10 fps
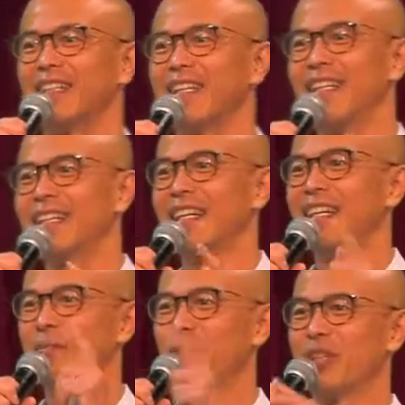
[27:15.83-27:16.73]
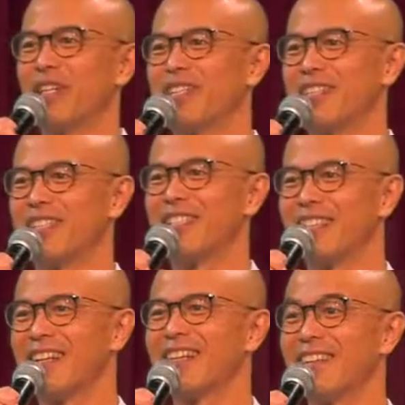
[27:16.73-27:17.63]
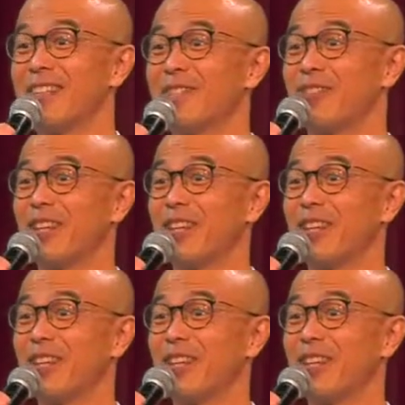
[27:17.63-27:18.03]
uh, and I'm sure she's uh,